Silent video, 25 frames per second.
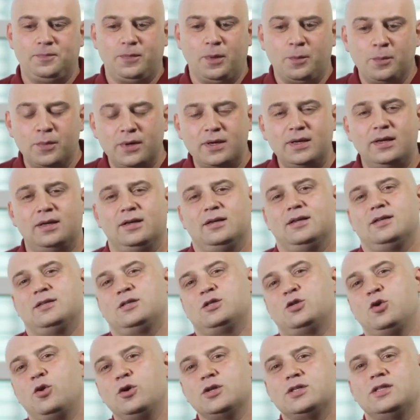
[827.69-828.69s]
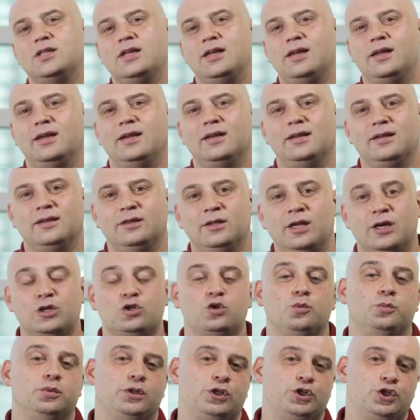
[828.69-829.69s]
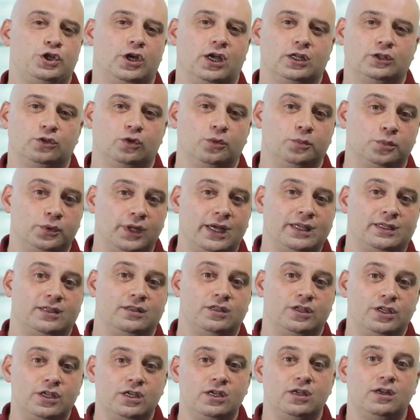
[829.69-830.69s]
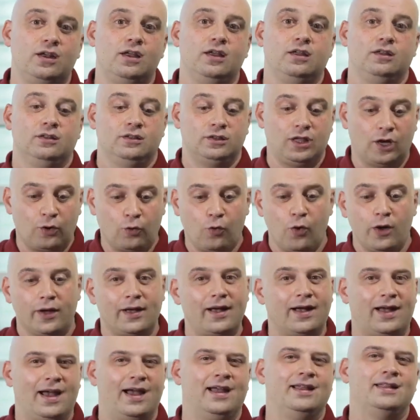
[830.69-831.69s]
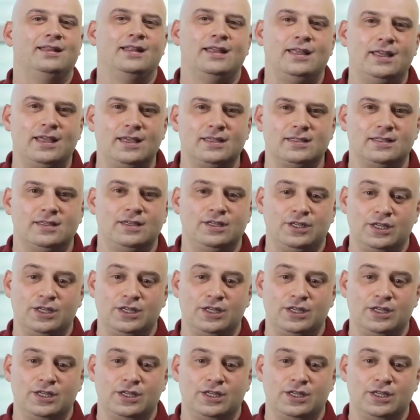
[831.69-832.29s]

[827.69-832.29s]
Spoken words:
So, we created our platinhero platform the way it is.